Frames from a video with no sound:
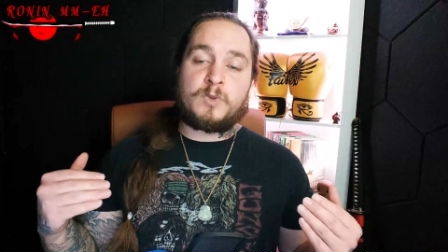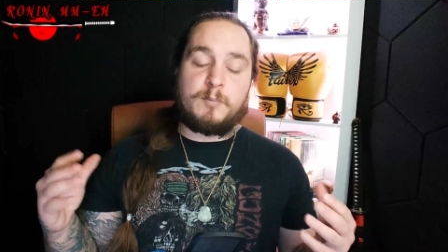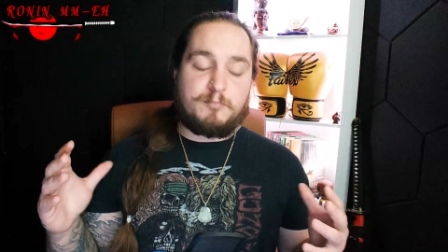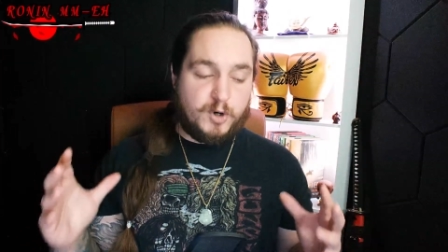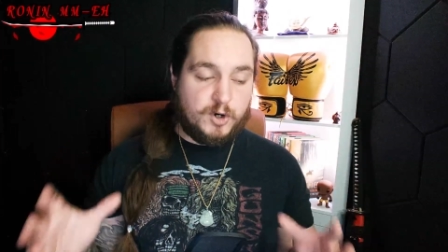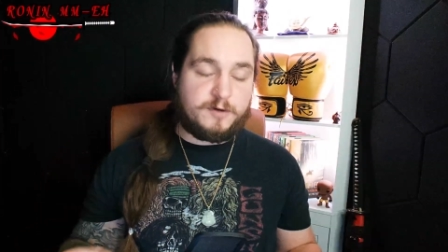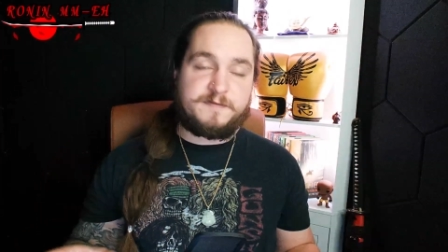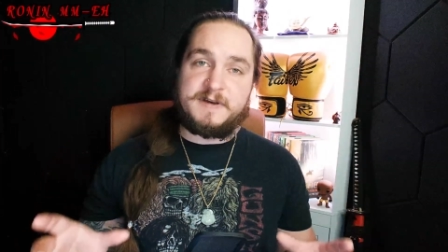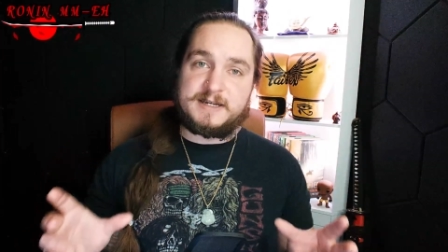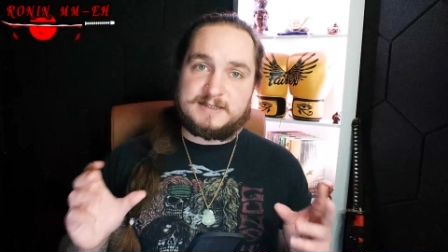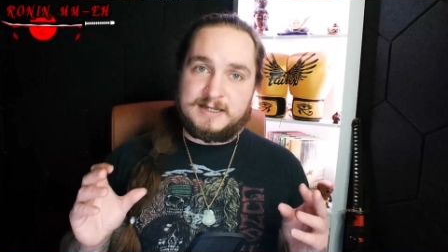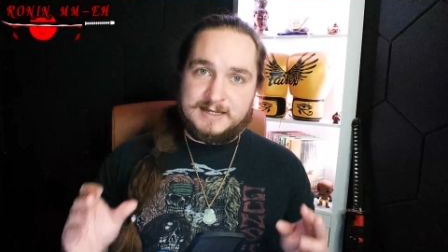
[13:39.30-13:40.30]

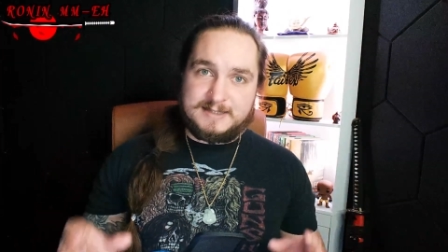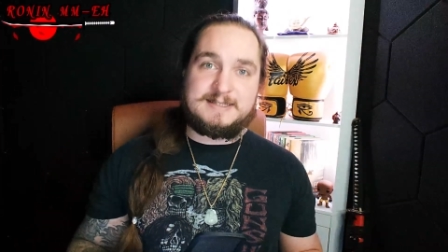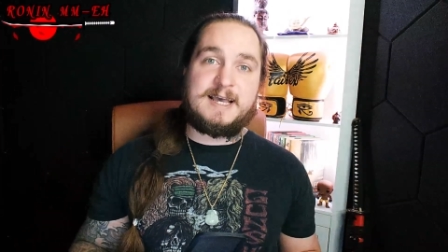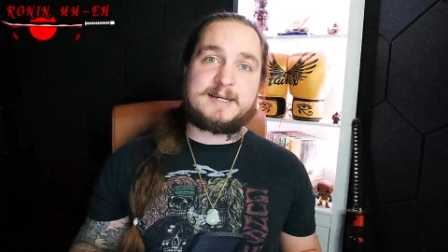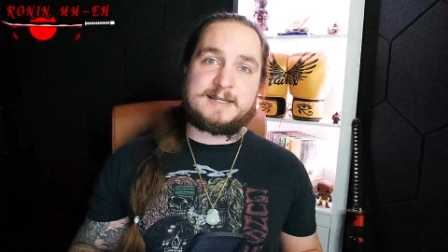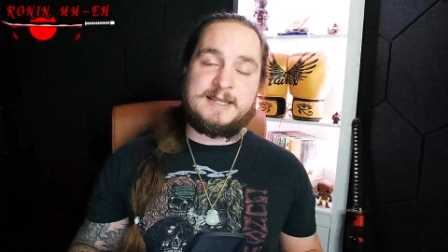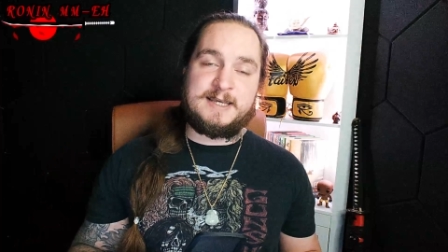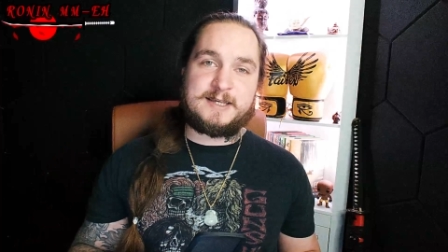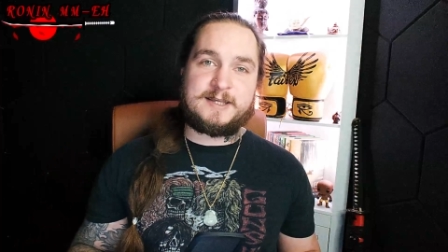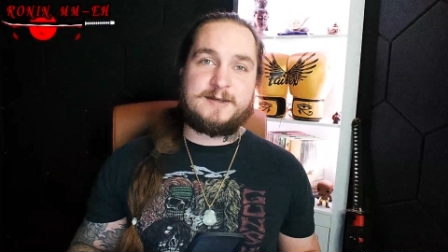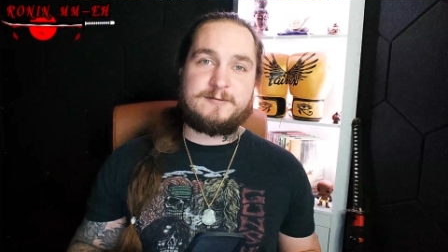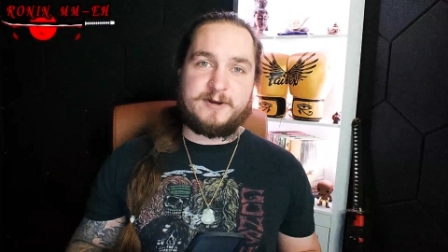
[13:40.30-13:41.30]
Perfect
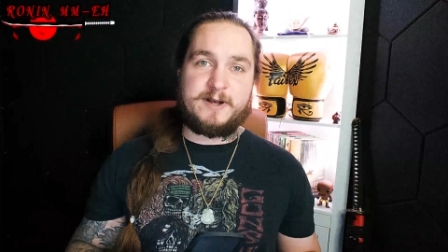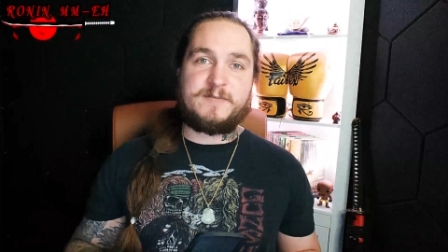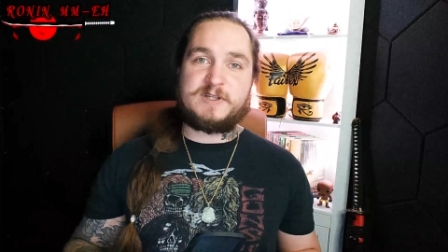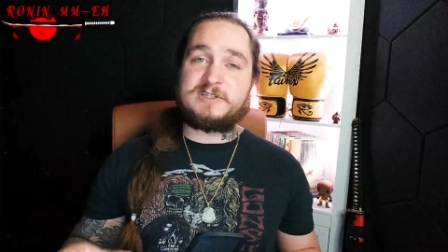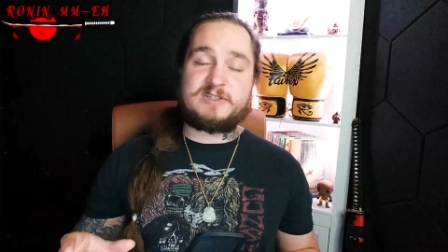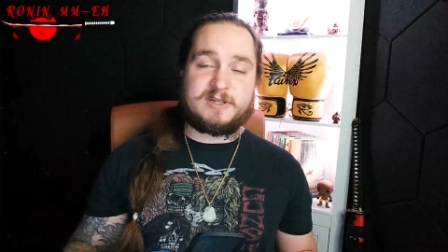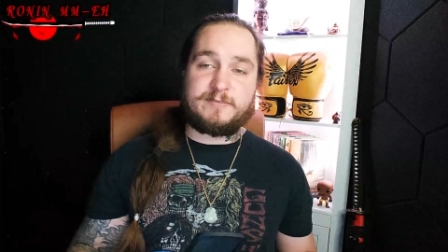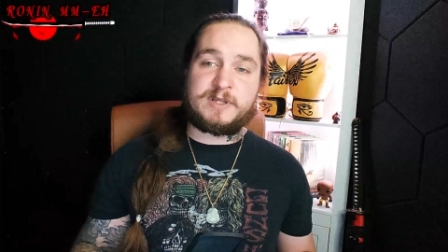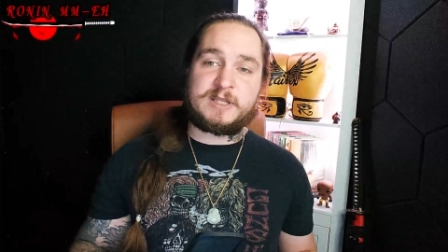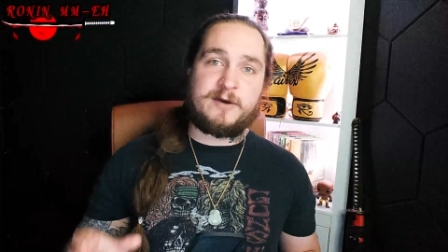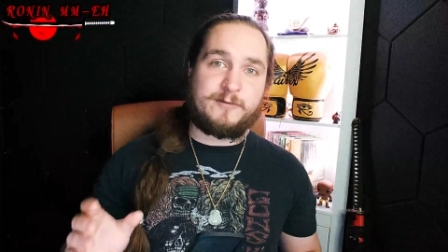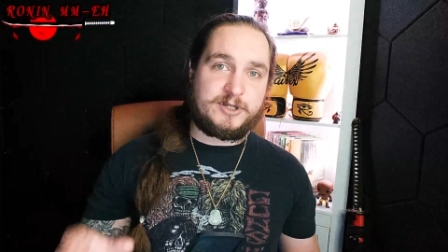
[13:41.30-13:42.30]
technique, right? This is something
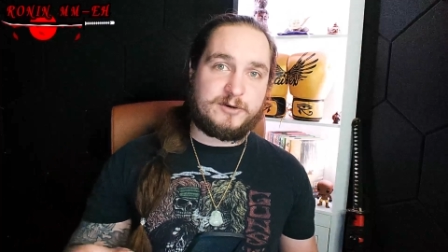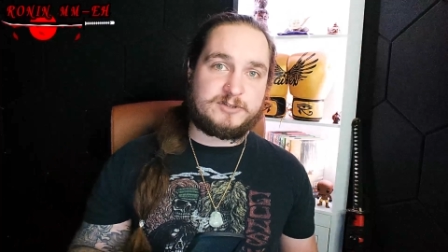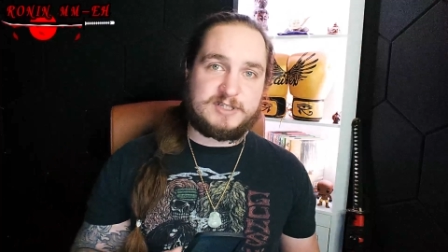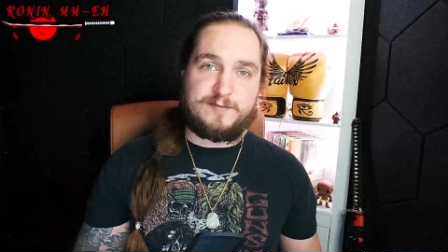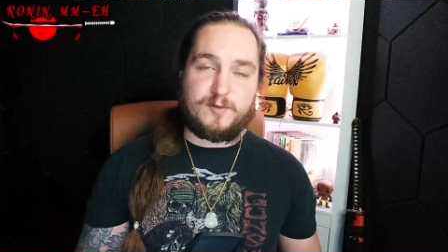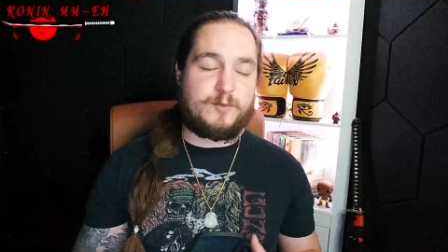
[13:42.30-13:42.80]
that we don't see from.